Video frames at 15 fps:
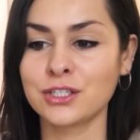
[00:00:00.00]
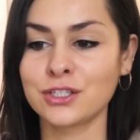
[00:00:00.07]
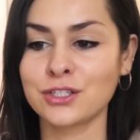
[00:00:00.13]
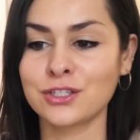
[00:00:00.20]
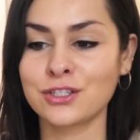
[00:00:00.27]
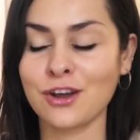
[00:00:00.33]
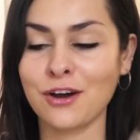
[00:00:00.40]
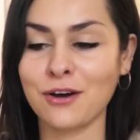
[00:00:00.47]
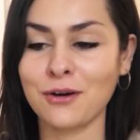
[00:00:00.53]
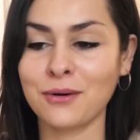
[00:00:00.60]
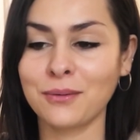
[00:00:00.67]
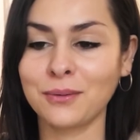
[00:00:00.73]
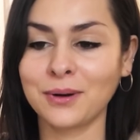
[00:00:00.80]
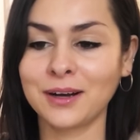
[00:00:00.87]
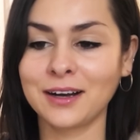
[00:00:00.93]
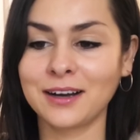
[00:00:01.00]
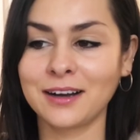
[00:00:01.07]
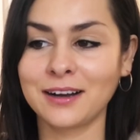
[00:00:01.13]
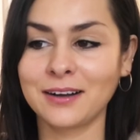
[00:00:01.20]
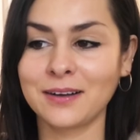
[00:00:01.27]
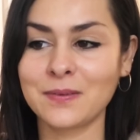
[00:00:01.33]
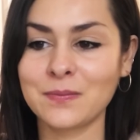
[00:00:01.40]
So
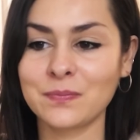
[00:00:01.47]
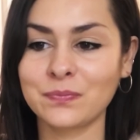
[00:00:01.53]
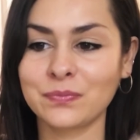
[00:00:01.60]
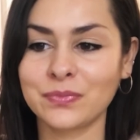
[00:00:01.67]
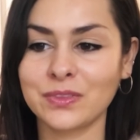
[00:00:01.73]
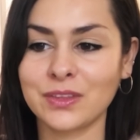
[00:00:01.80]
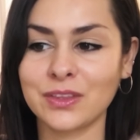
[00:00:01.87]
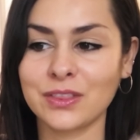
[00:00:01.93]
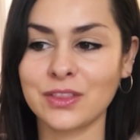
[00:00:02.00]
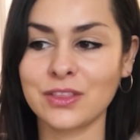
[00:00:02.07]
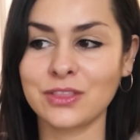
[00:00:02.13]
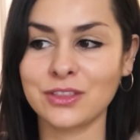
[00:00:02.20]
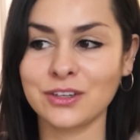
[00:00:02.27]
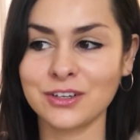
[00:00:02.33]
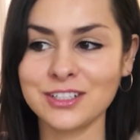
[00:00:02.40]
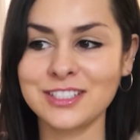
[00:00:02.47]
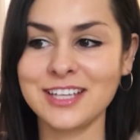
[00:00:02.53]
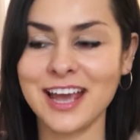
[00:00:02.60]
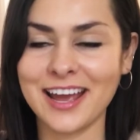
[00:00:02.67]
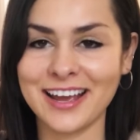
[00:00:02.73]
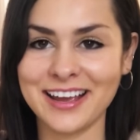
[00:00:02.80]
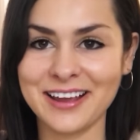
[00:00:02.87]
the third
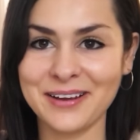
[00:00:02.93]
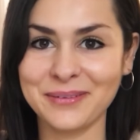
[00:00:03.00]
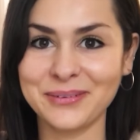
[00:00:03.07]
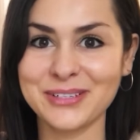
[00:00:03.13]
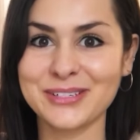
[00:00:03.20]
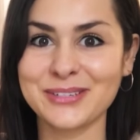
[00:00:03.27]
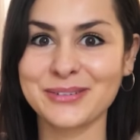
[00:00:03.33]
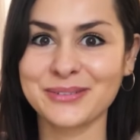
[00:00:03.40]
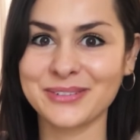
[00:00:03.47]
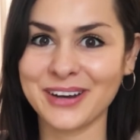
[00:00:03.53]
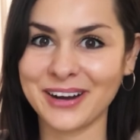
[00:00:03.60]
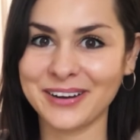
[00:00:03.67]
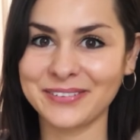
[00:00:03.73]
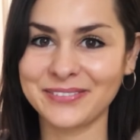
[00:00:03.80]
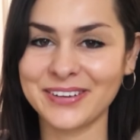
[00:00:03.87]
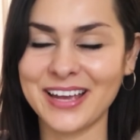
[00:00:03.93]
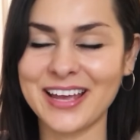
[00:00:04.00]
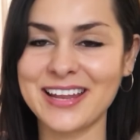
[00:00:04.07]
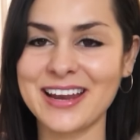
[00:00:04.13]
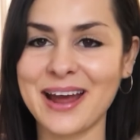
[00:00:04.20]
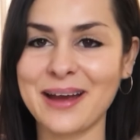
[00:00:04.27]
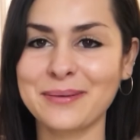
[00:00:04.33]
day was rough,
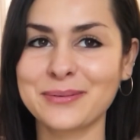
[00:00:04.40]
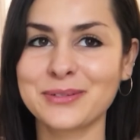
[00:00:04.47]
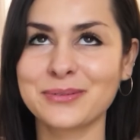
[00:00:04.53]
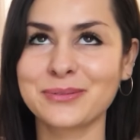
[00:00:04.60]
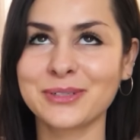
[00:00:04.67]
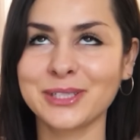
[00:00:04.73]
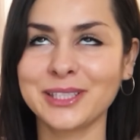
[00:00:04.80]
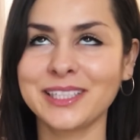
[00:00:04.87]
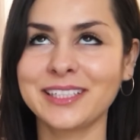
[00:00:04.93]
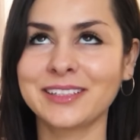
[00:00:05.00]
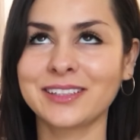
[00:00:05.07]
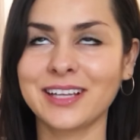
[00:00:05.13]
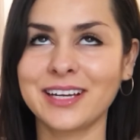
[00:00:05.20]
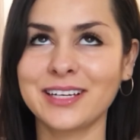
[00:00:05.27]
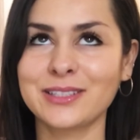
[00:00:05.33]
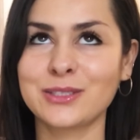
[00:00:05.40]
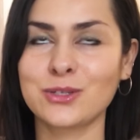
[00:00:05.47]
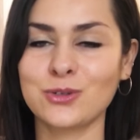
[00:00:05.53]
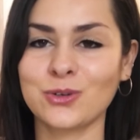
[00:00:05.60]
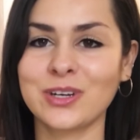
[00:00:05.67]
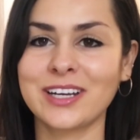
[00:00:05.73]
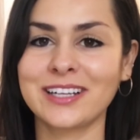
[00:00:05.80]
and I was really inclined to
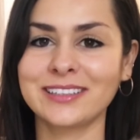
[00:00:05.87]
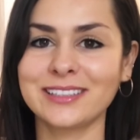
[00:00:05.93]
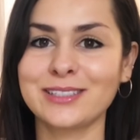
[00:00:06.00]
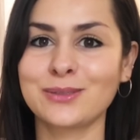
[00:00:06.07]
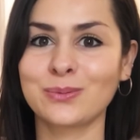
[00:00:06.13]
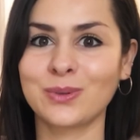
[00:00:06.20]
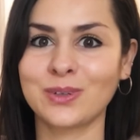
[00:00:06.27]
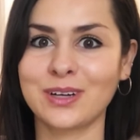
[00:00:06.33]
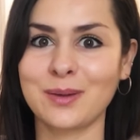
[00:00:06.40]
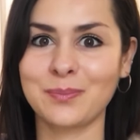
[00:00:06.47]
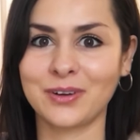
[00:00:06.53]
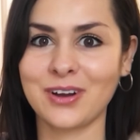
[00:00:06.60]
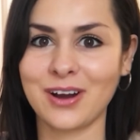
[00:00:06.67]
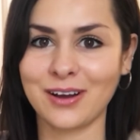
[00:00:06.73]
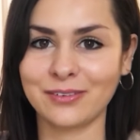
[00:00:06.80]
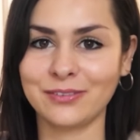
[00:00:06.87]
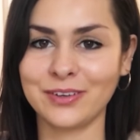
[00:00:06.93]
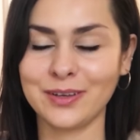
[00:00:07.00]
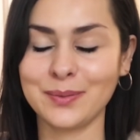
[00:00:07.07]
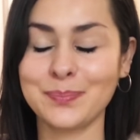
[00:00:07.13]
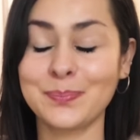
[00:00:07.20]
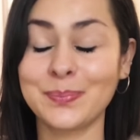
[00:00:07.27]
drink at least 1 cup of
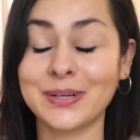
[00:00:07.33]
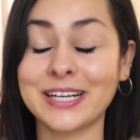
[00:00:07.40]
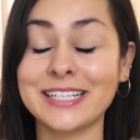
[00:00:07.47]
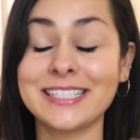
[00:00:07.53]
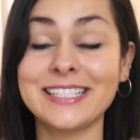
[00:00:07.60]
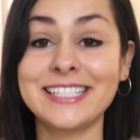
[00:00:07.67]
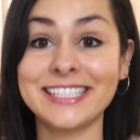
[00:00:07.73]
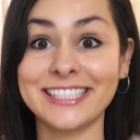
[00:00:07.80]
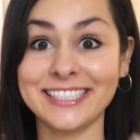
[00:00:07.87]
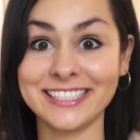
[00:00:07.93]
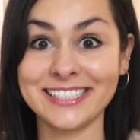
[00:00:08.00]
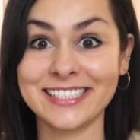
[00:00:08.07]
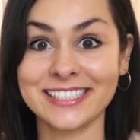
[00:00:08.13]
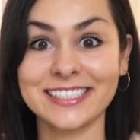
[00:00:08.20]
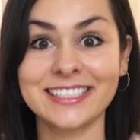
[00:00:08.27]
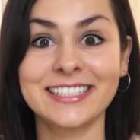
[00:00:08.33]
coffee, but I didn't.